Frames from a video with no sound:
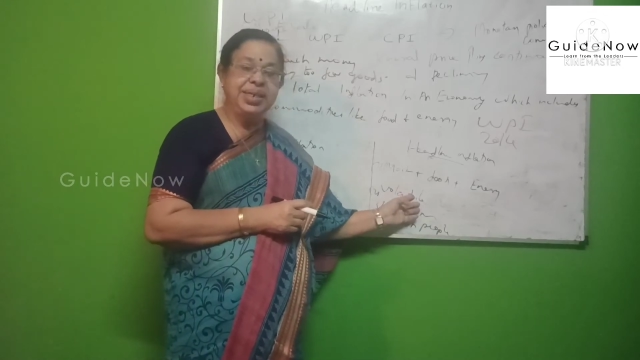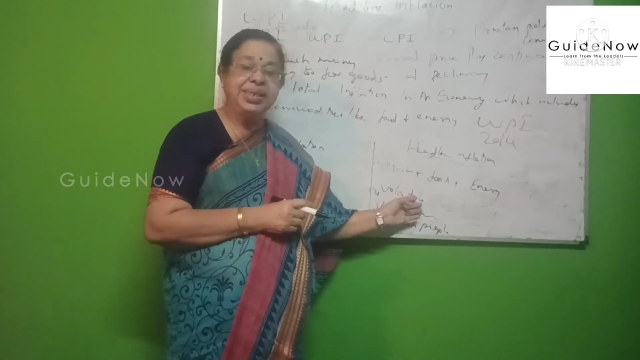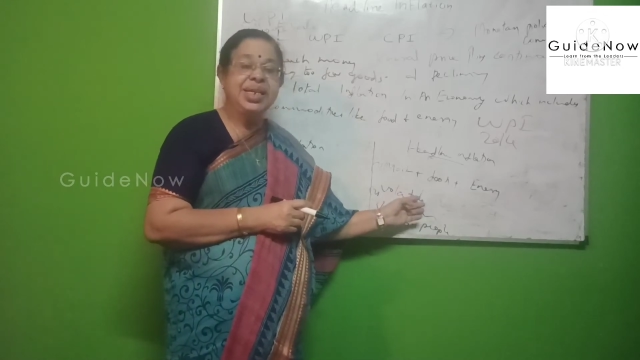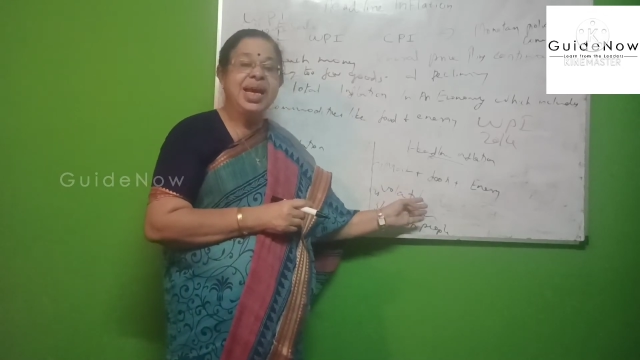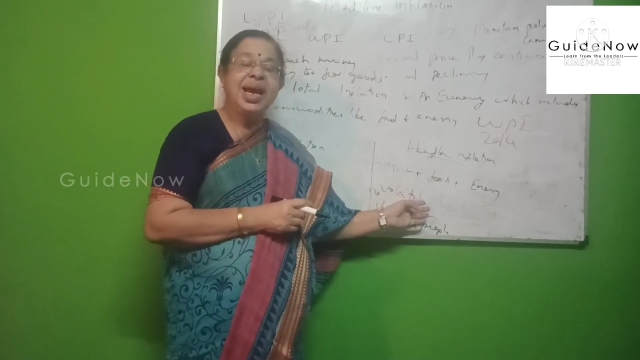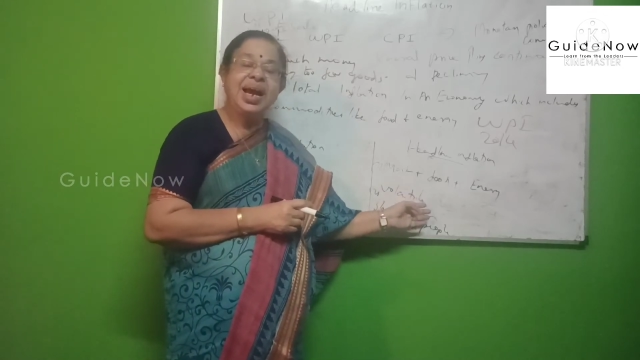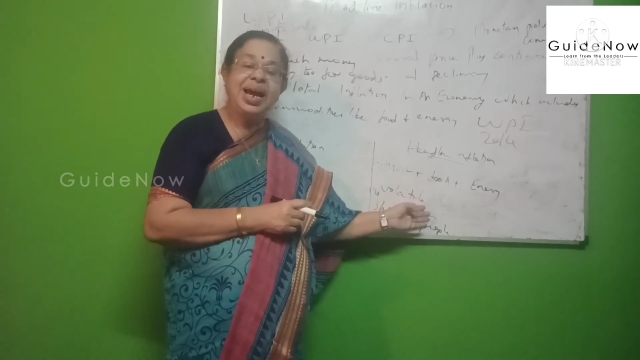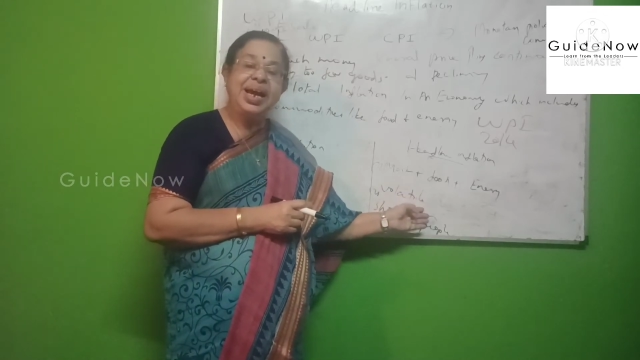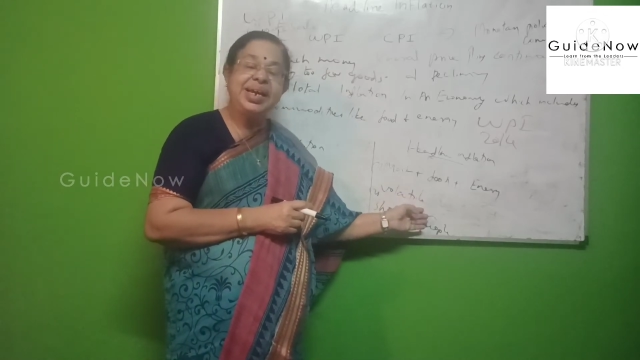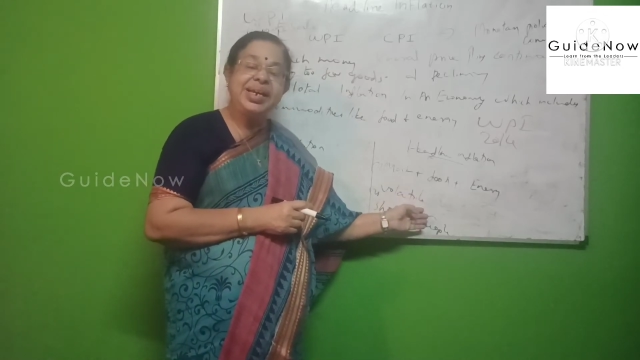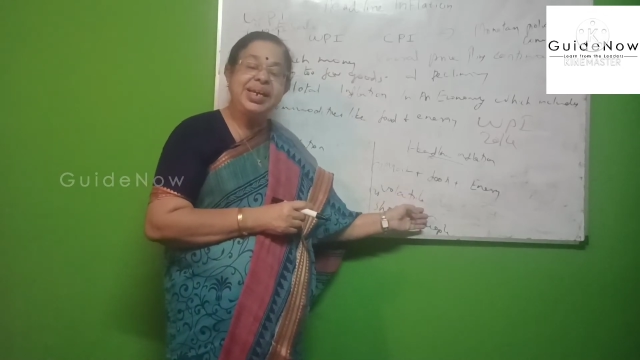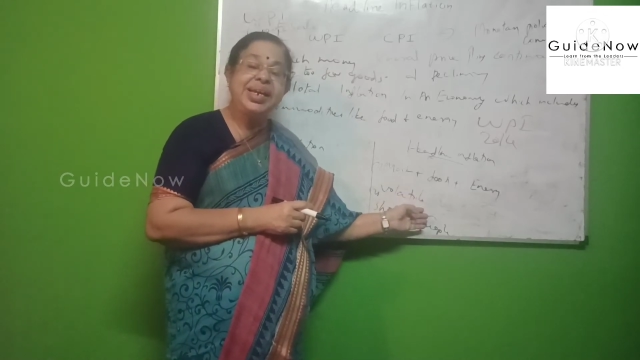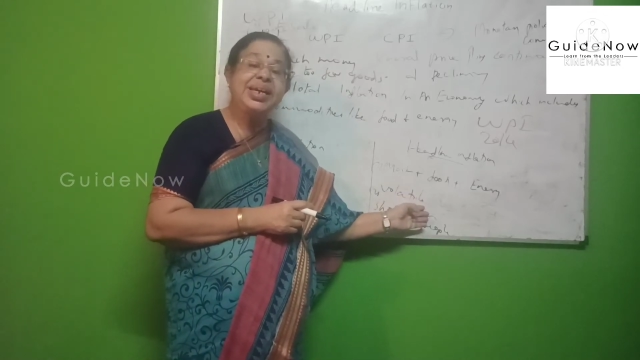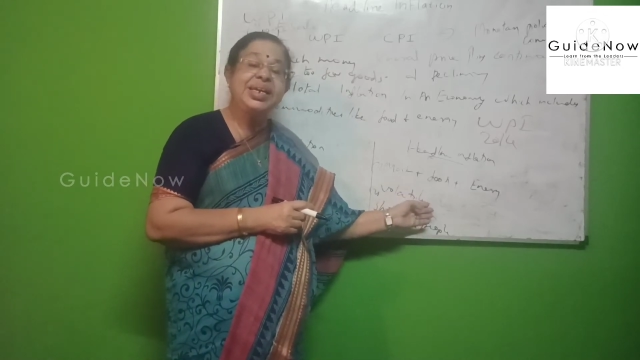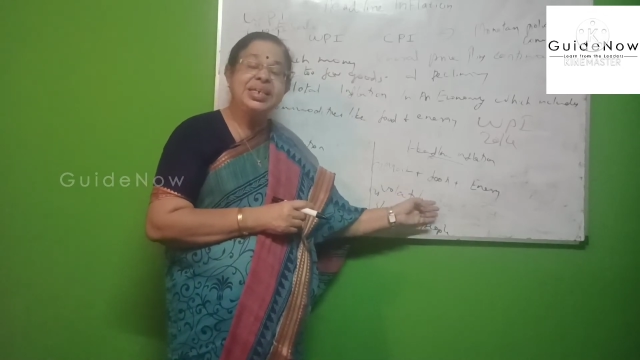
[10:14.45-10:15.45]
that's
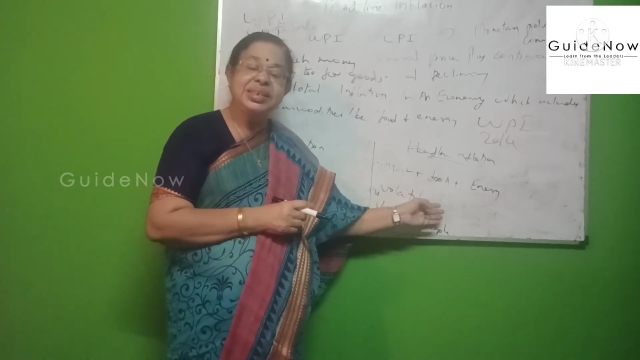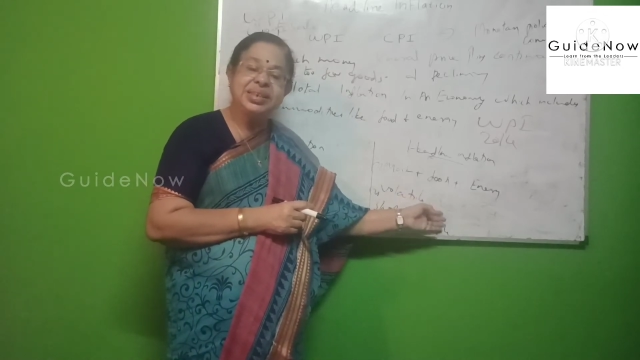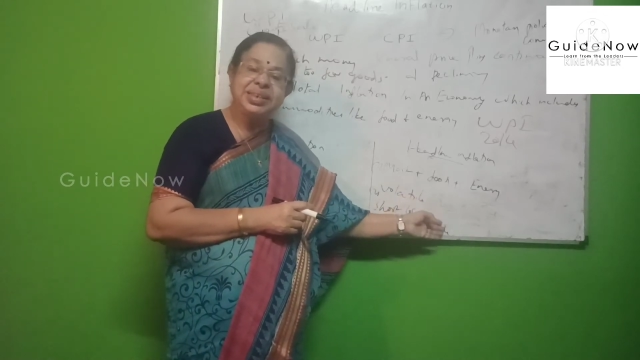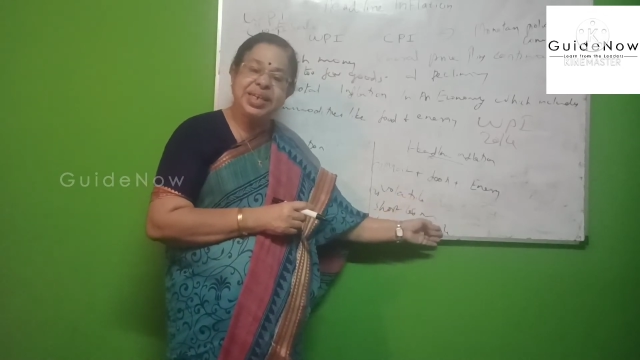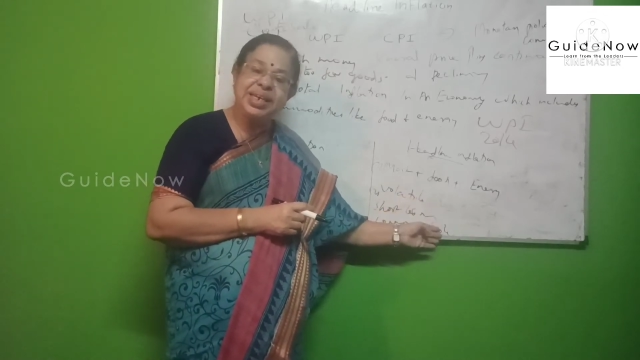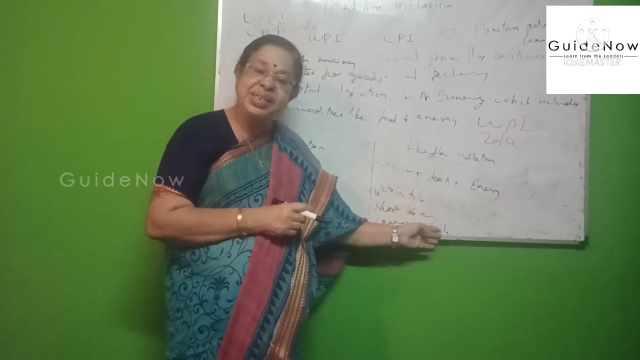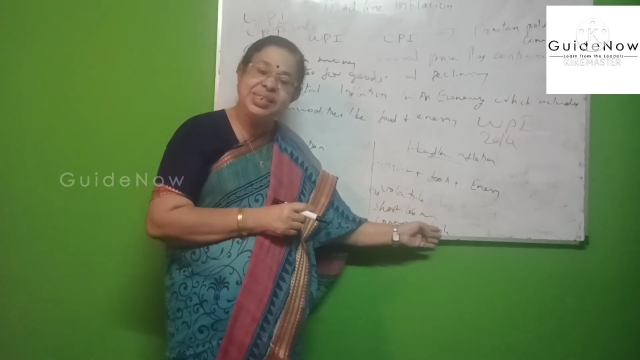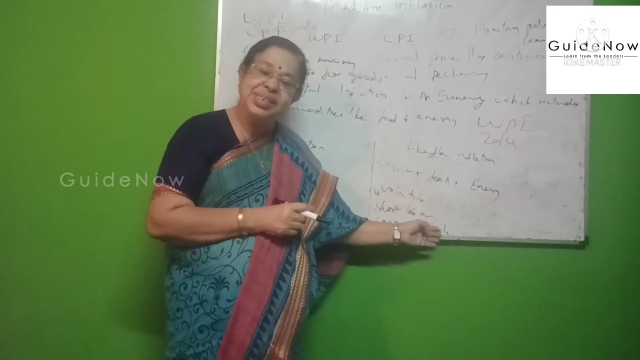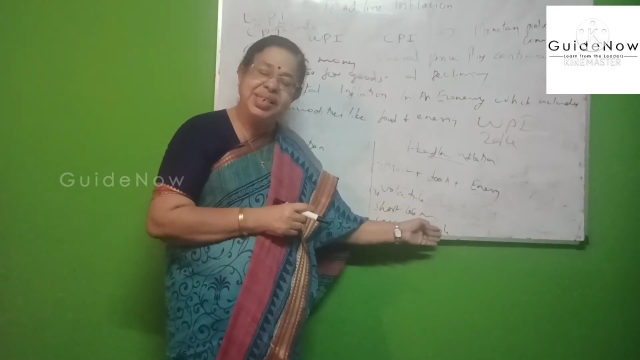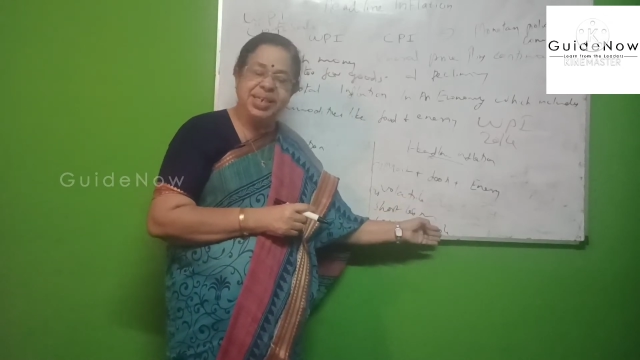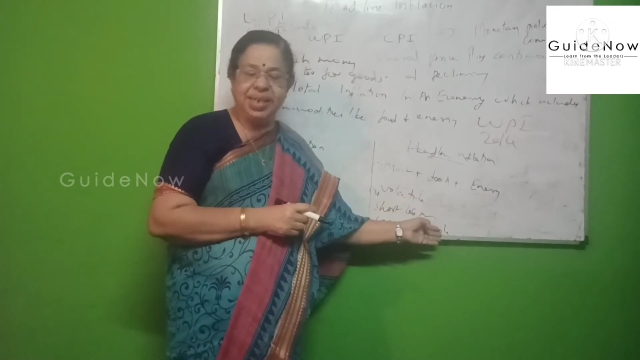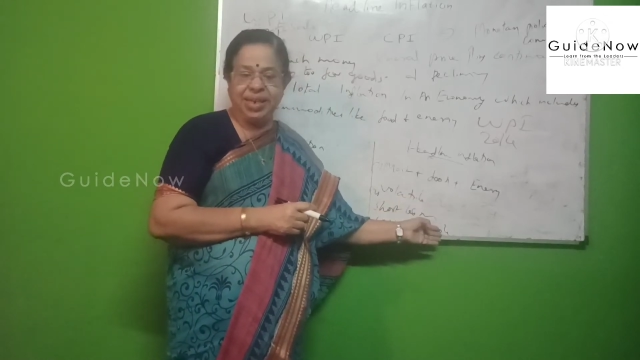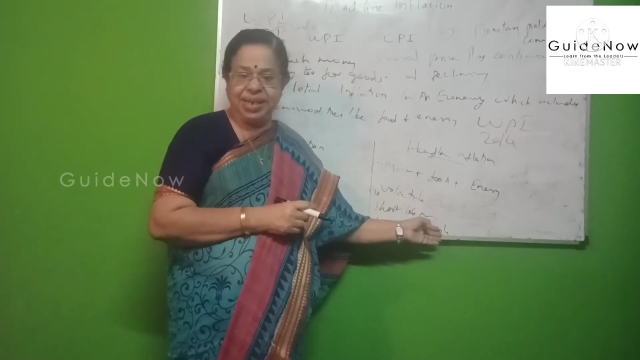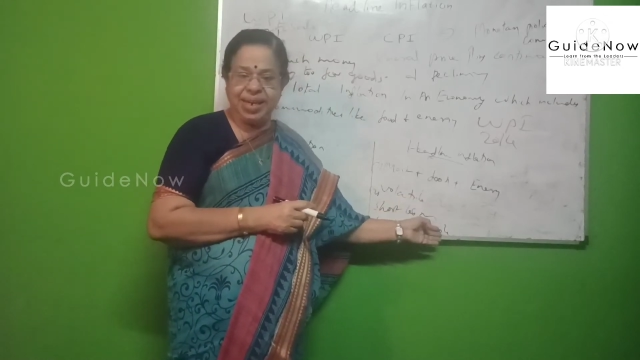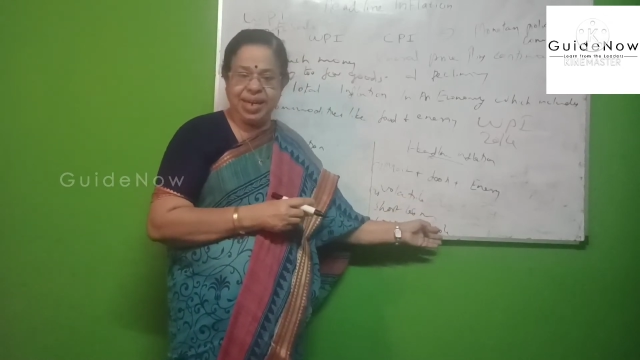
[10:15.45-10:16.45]
highly
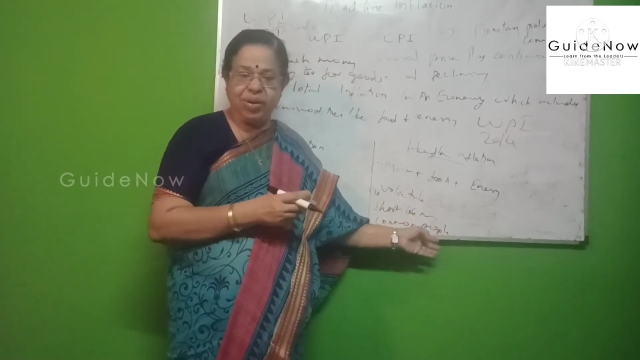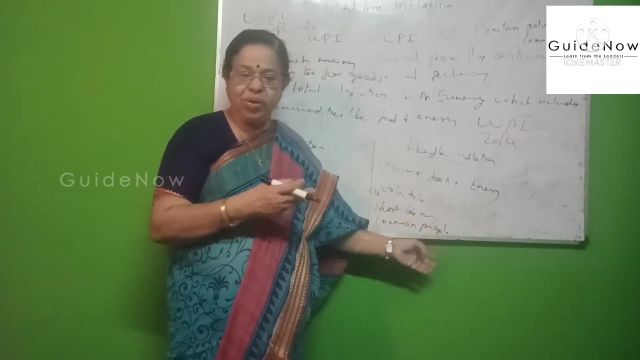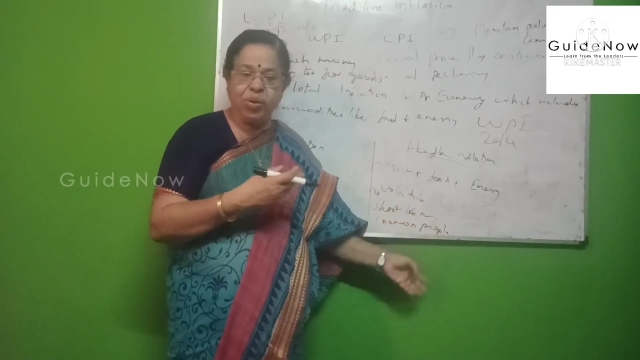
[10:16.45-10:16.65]
changing in color.